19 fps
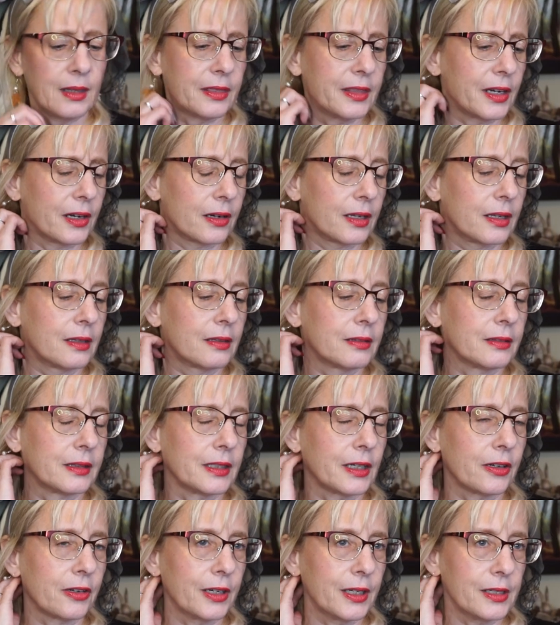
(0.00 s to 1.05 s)
there,
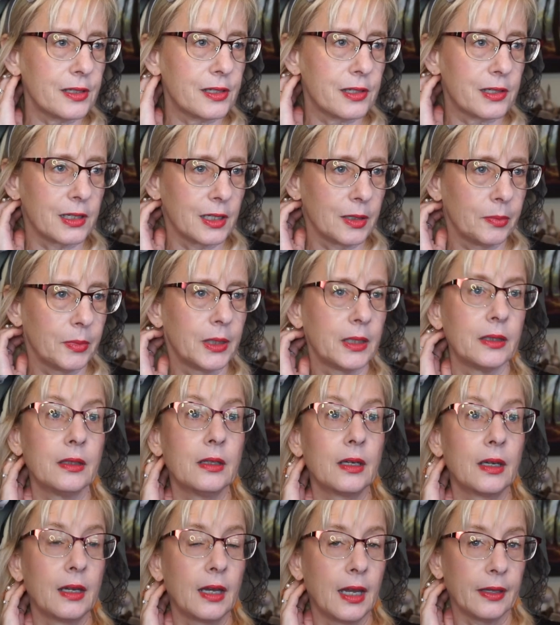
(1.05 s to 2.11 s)
there is
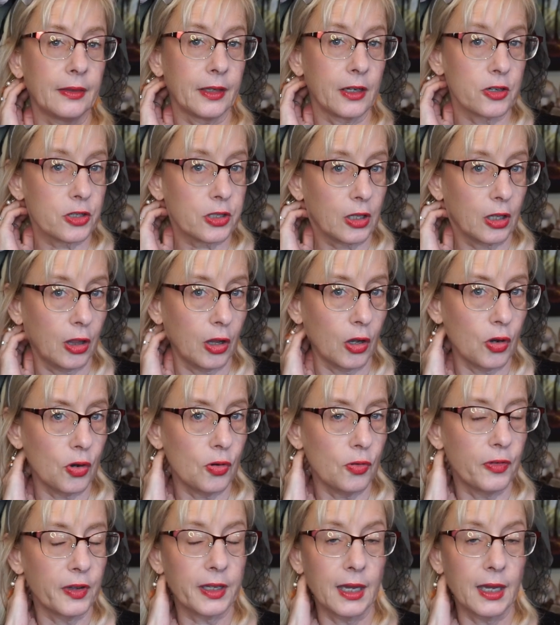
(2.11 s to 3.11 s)
cinnamon and there's clove.